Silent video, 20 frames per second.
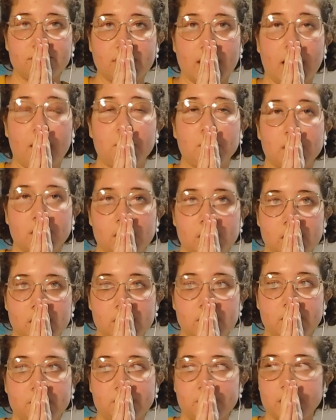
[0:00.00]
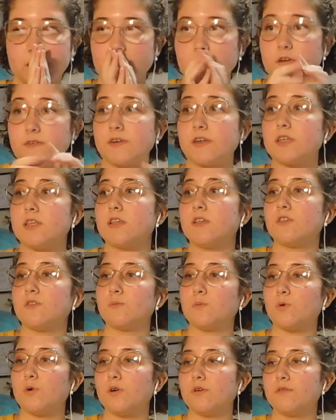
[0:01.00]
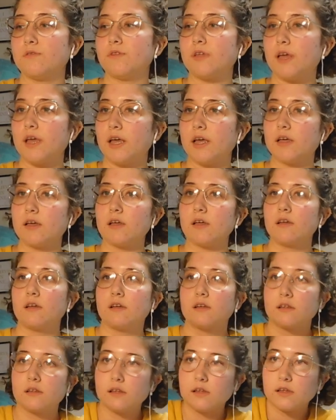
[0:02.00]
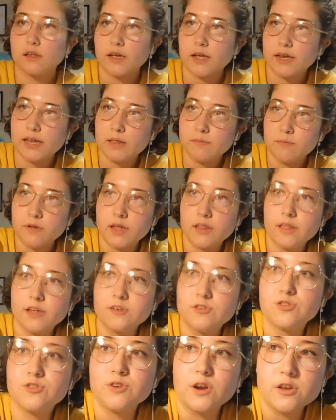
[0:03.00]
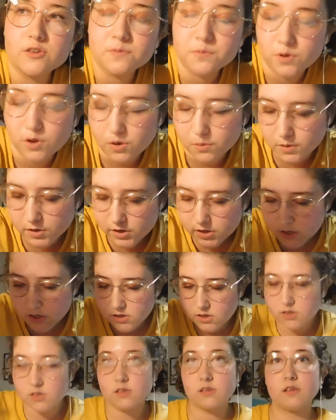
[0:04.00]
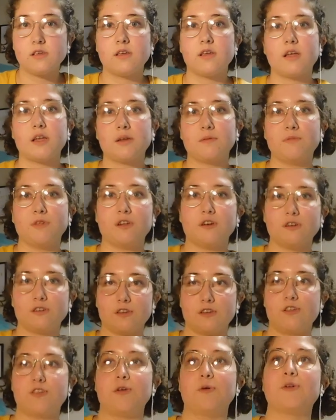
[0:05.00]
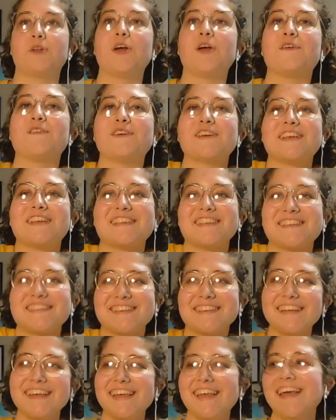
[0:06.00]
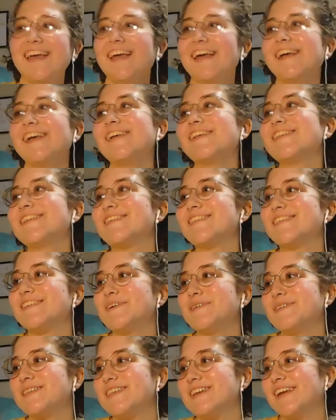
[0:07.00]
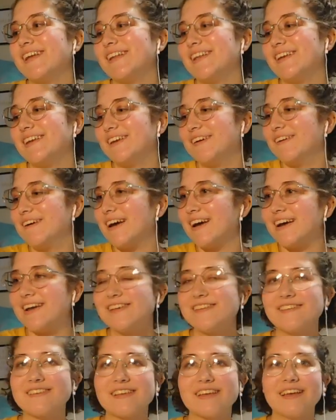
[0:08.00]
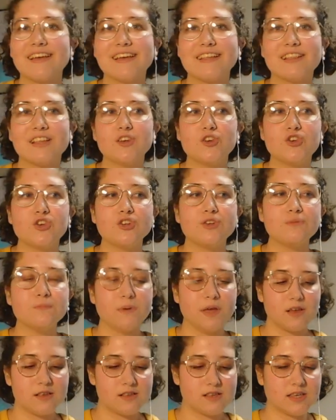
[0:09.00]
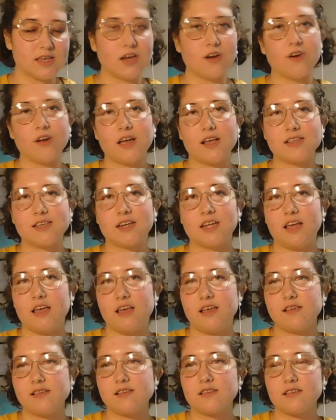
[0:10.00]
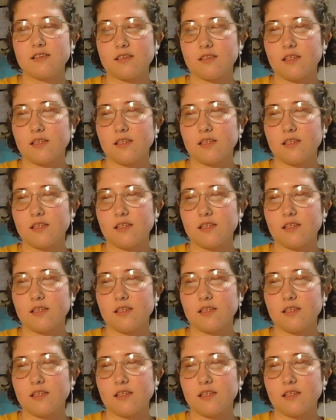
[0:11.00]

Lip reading: I'm literally so freaking nervous. It's more of like, I need my, like, stress ball because I'm literally so nervous. This is so sickening, you guys. Like, this shouldn't be as scary as it is.